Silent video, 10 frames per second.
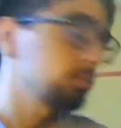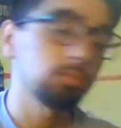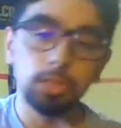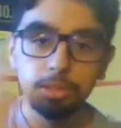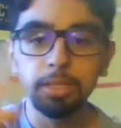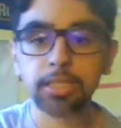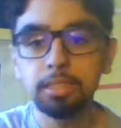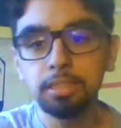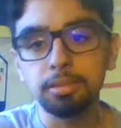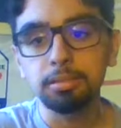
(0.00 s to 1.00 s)
what you want to
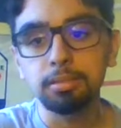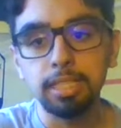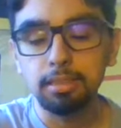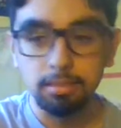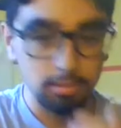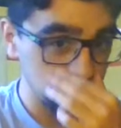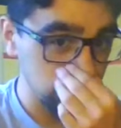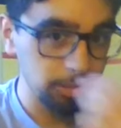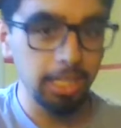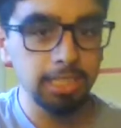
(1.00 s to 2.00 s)
do. Like
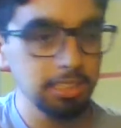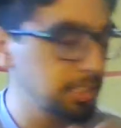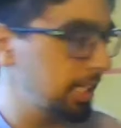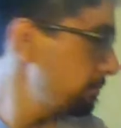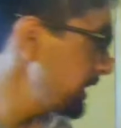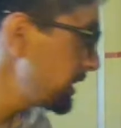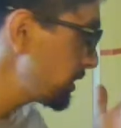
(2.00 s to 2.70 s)
Traxxas Stampede